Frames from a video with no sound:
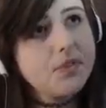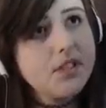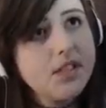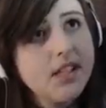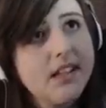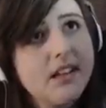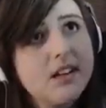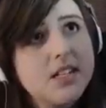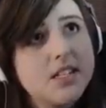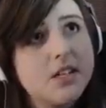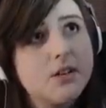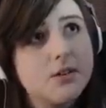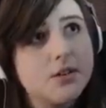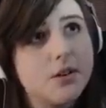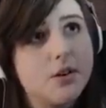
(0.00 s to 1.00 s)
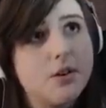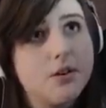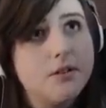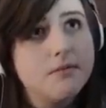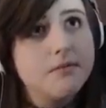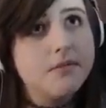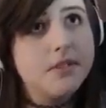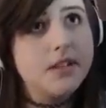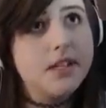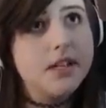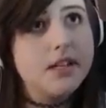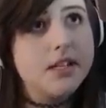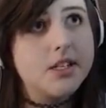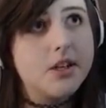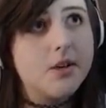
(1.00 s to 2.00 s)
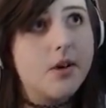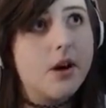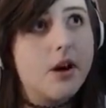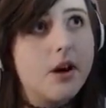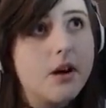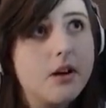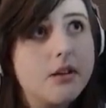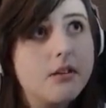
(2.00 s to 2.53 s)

There is no soul. There is no heart.